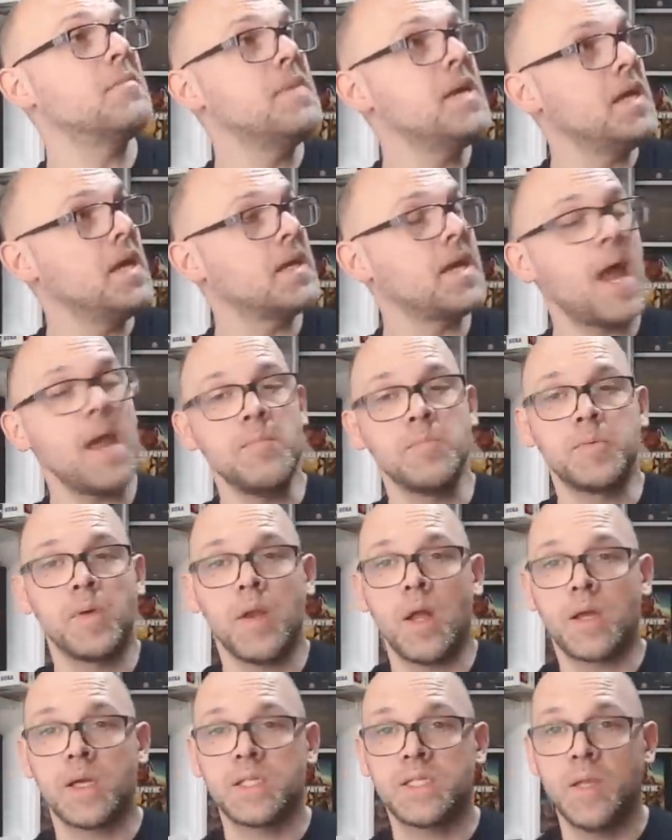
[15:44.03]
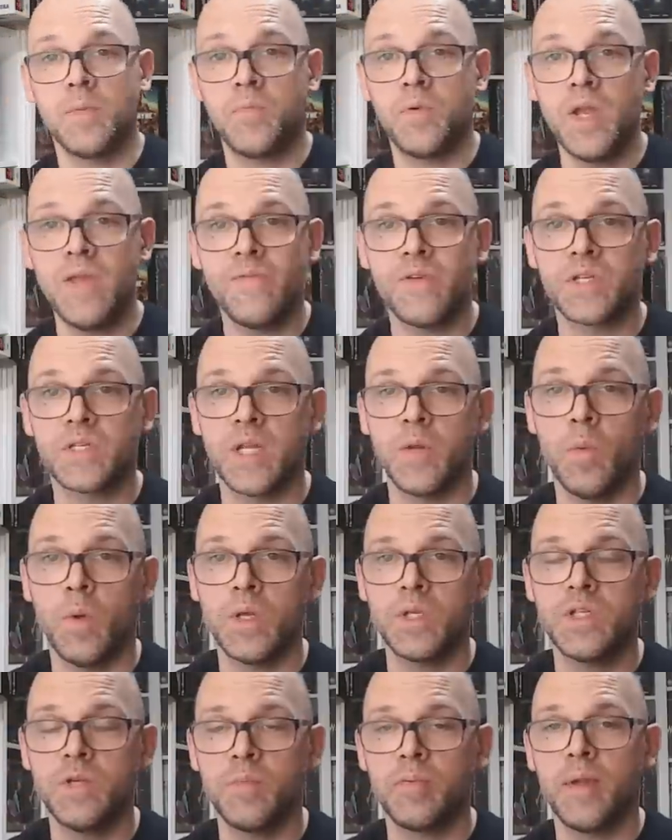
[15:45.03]
Amiga games, but like I said previously,
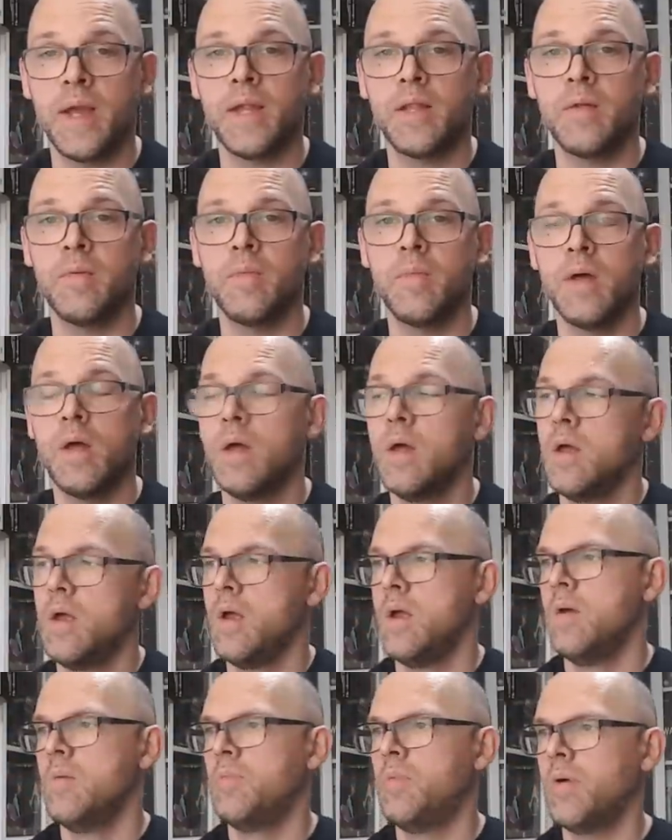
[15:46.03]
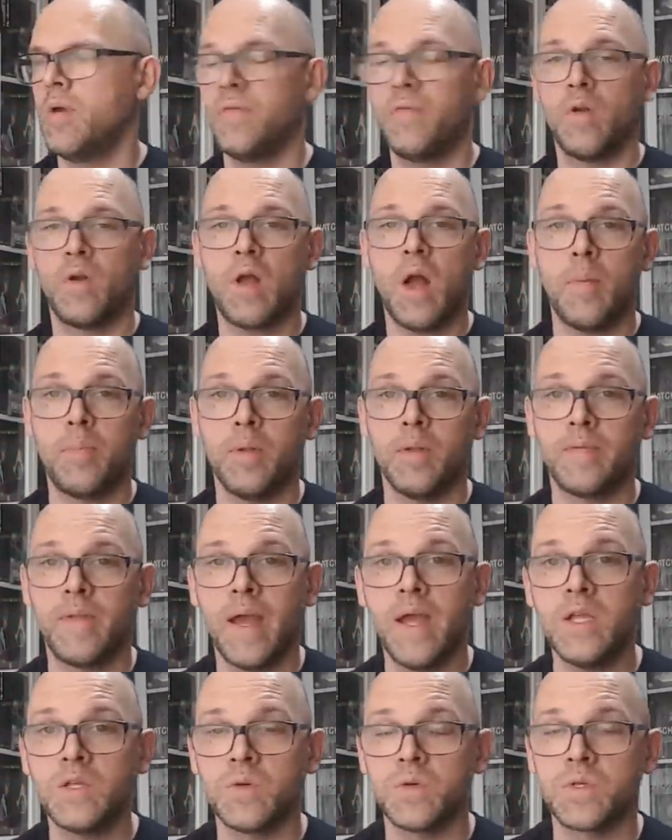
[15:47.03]
once you play them probably for a couple of
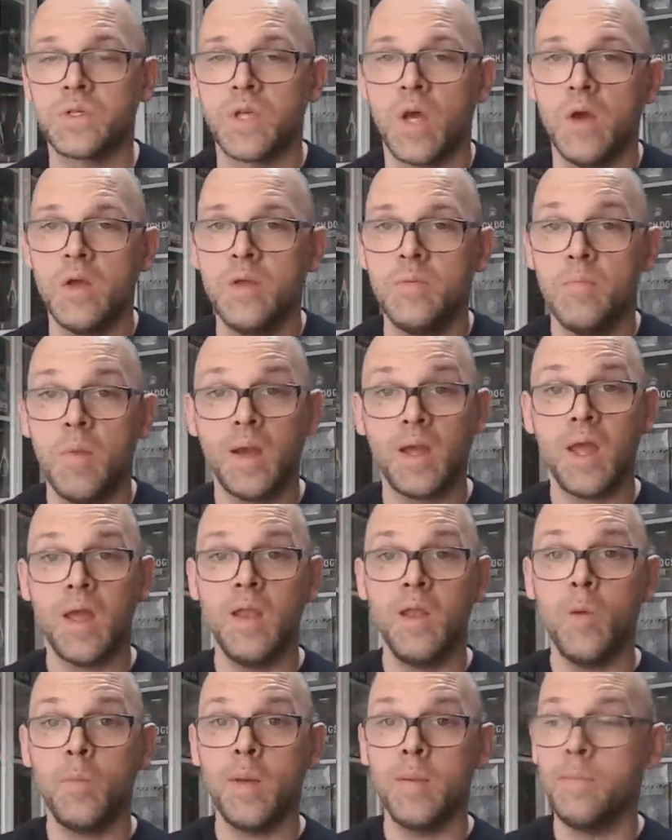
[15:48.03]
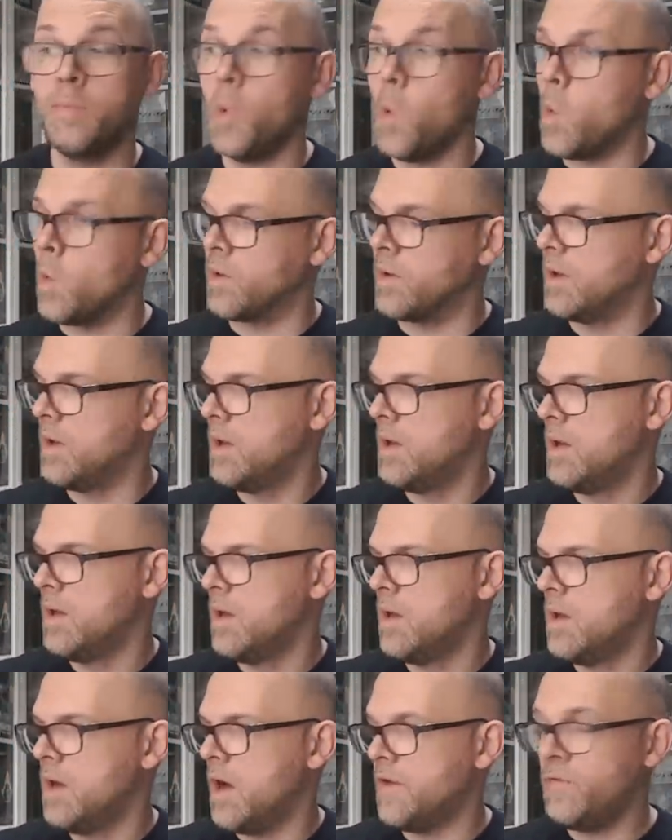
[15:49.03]
days or so, you might get a little bit bored.
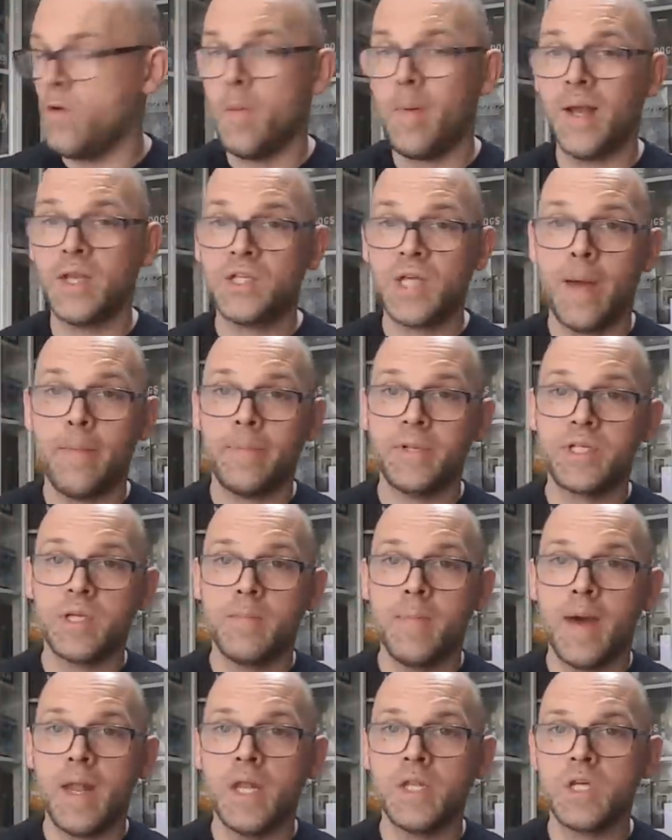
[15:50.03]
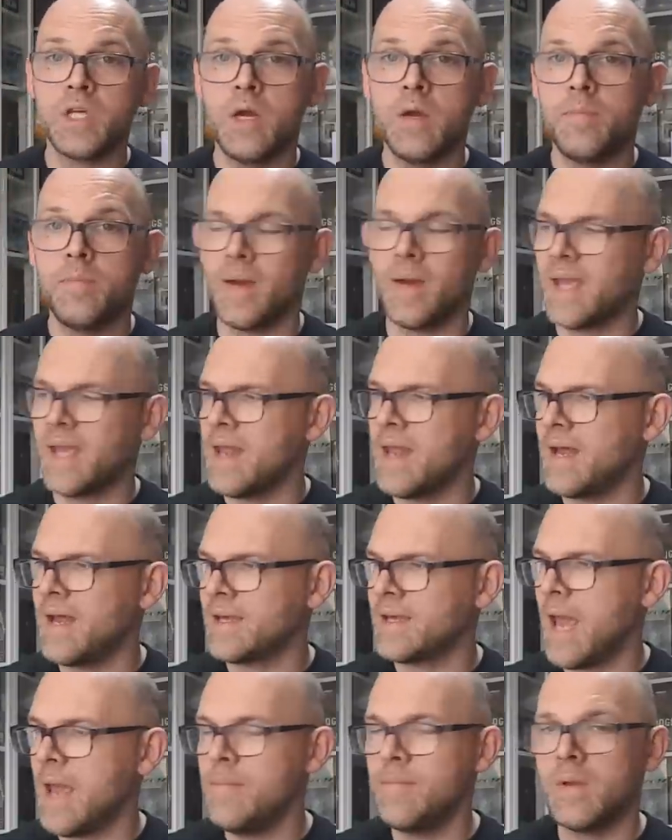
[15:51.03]
I thought about Championship Manager, but again,
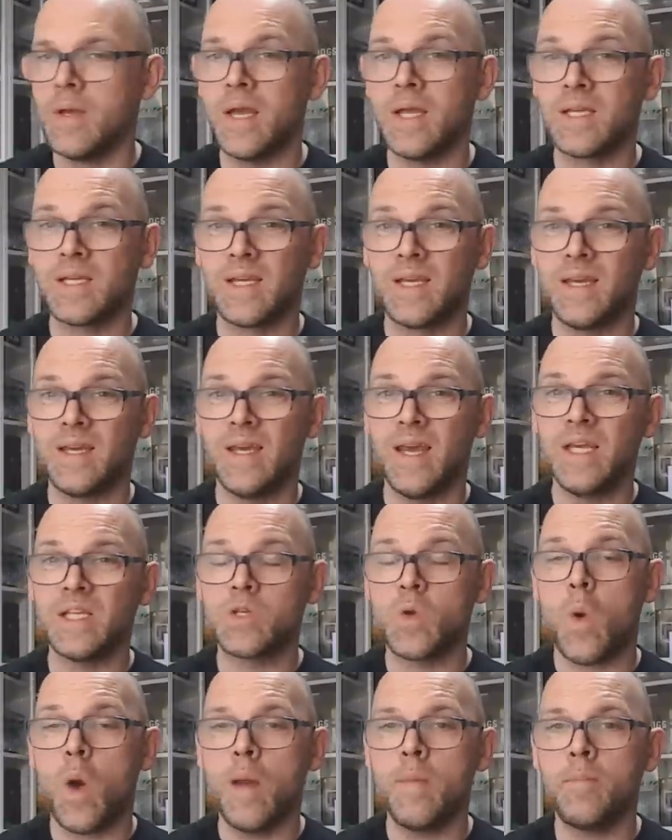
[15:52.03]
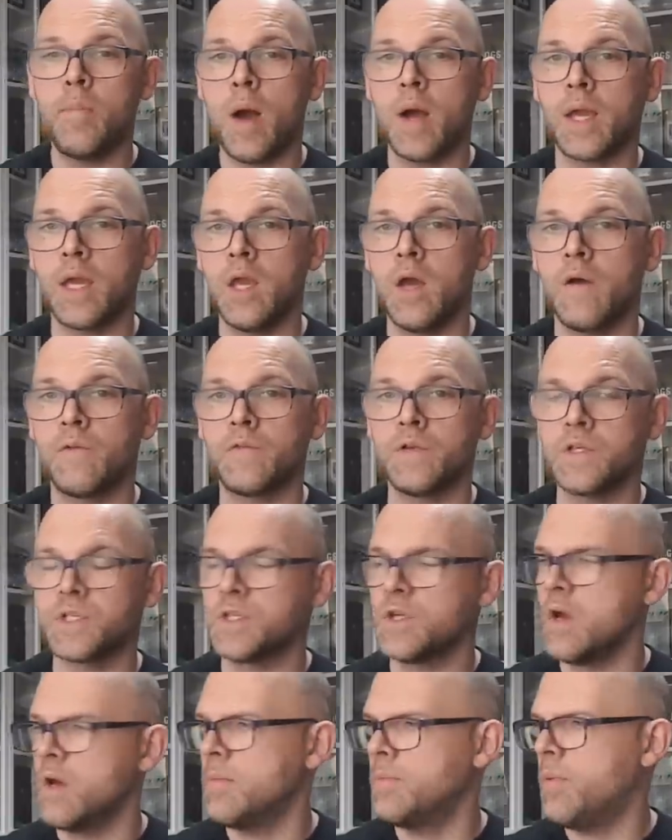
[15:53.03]
that game is quite buggy after a
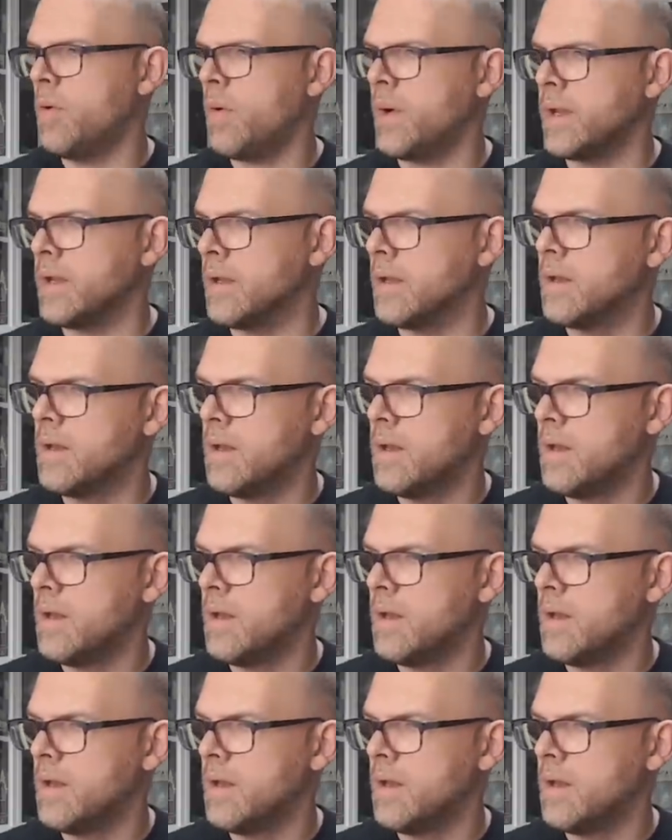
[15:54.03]
certain point.